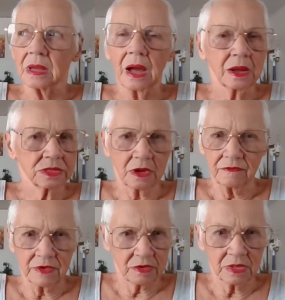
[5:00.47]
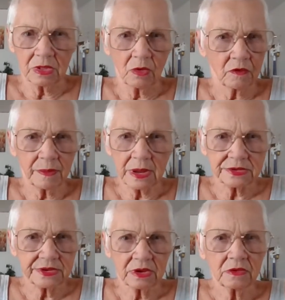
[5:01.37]
I felt very low of
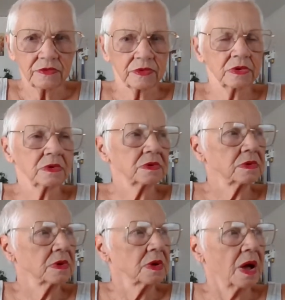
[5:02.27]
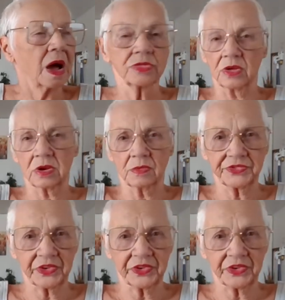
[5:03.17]
myself. I thought I was